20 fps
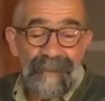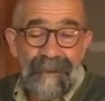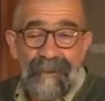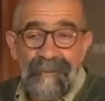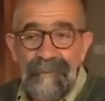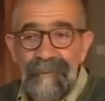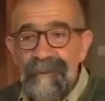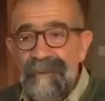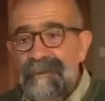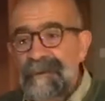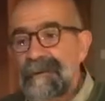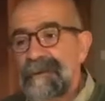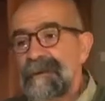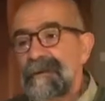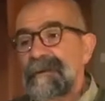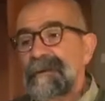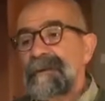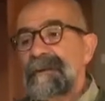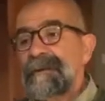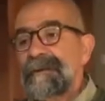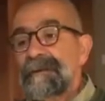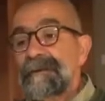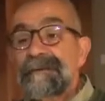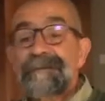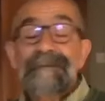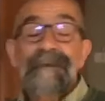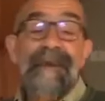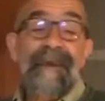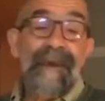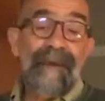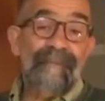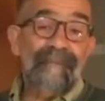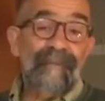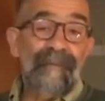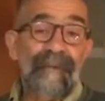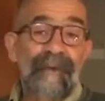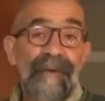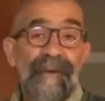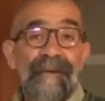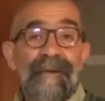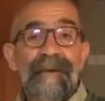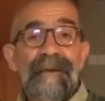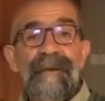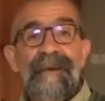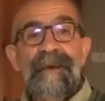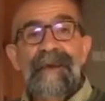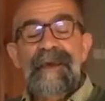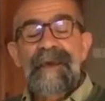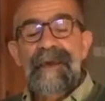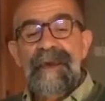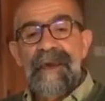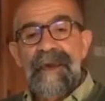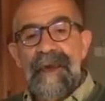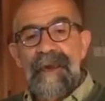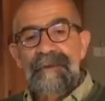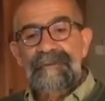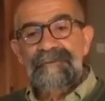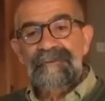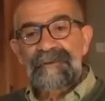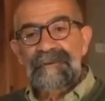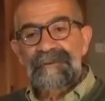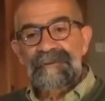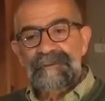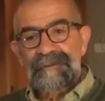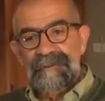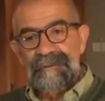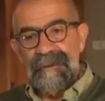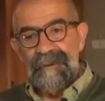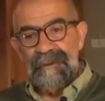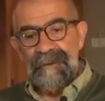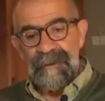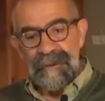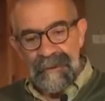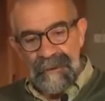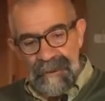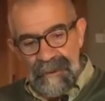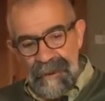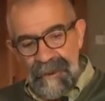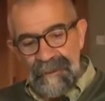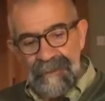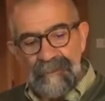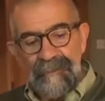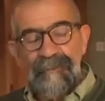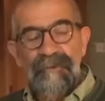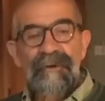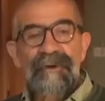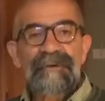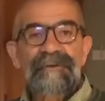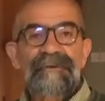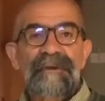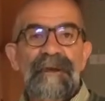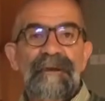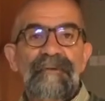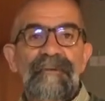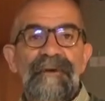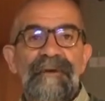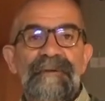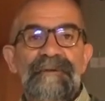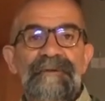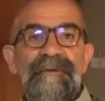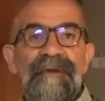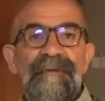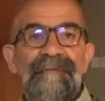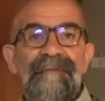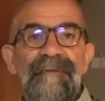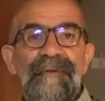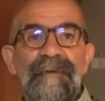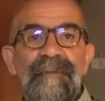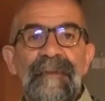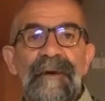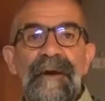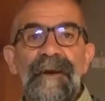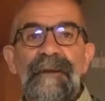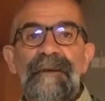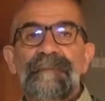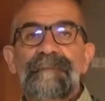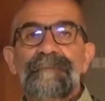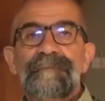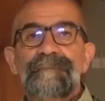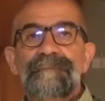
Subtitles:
so, at least a half a minute, and just sit and appreciate what it's done for your body.